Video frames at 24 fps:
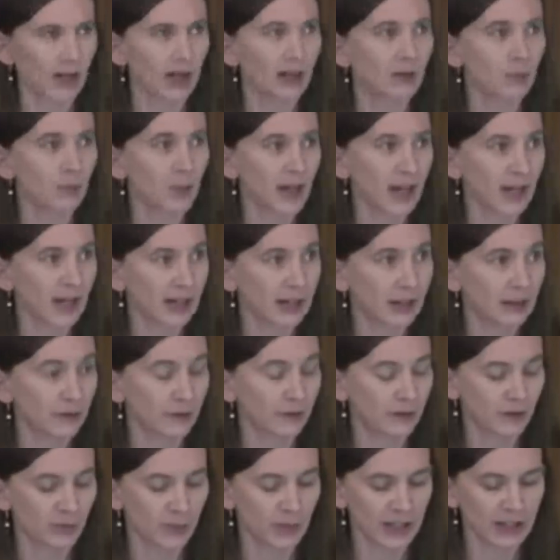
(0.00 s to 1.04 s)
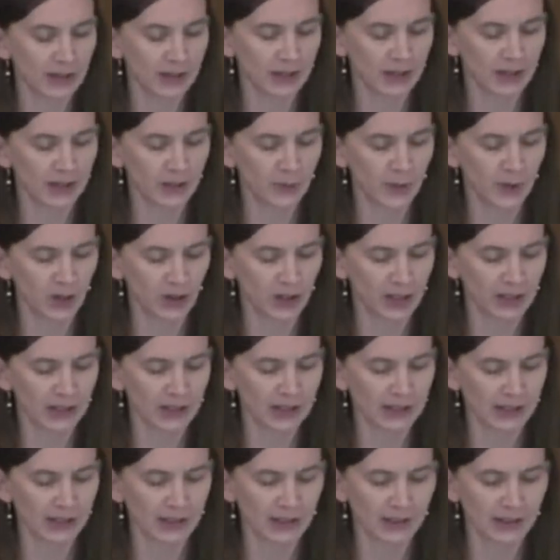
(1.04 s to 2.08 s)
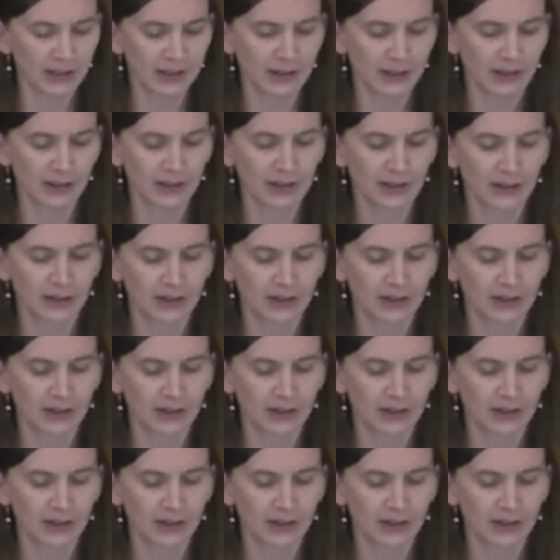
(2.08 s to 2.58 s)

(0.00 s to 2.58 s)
and pain from these experiences.